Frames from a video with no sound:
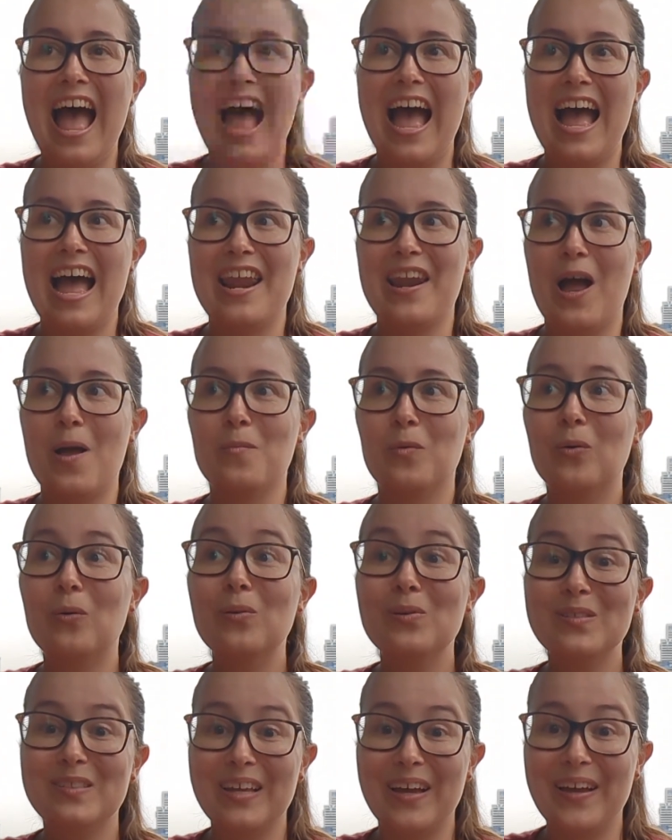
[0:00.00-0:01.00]
And I'm
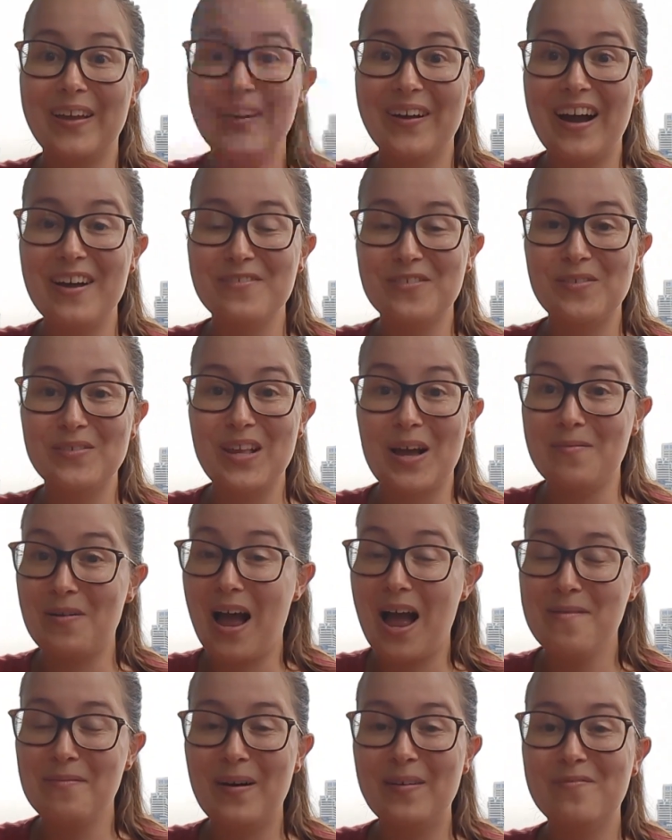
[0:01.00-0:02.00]
also, I'm, also,
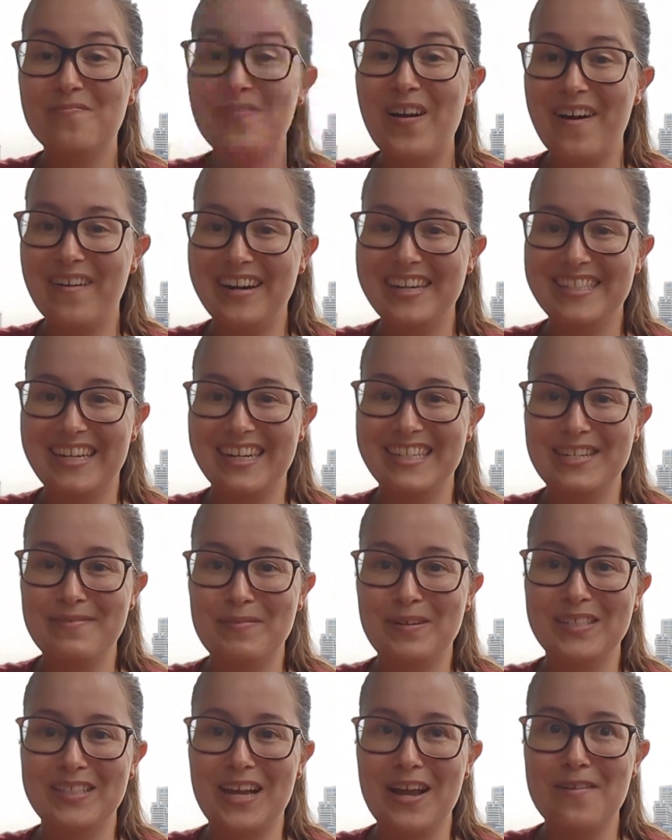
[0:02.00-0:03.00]
I'm very excited
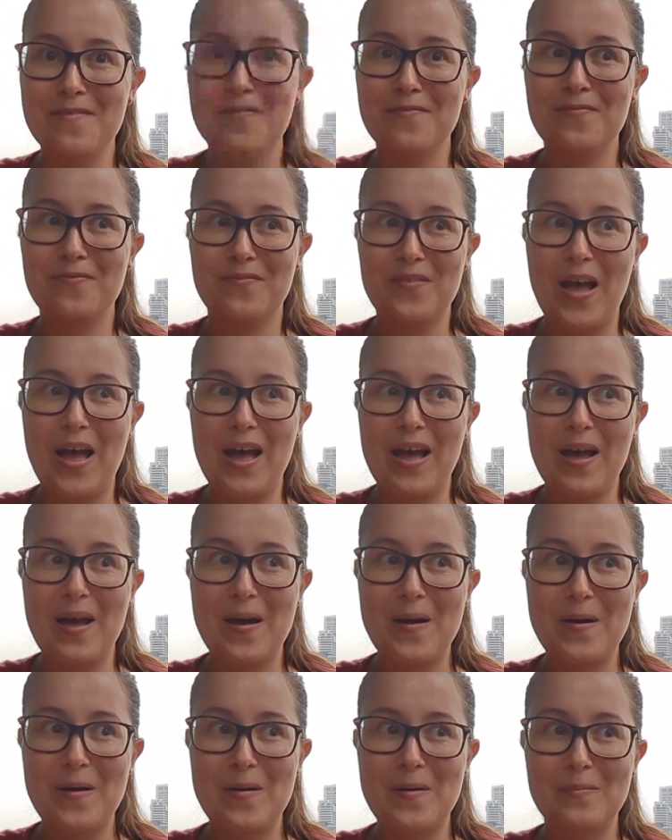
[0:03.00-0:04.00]
because I've
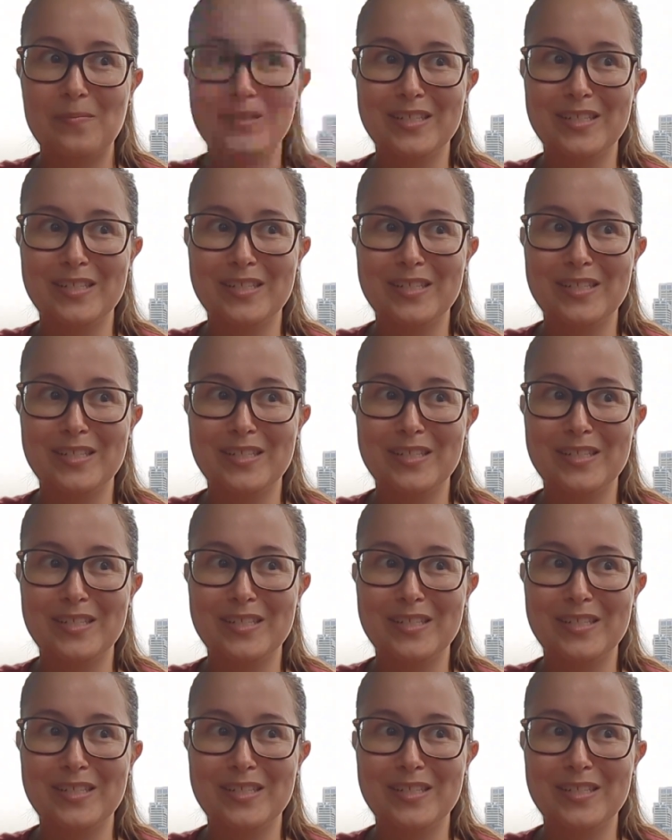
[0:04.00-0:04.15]
uh,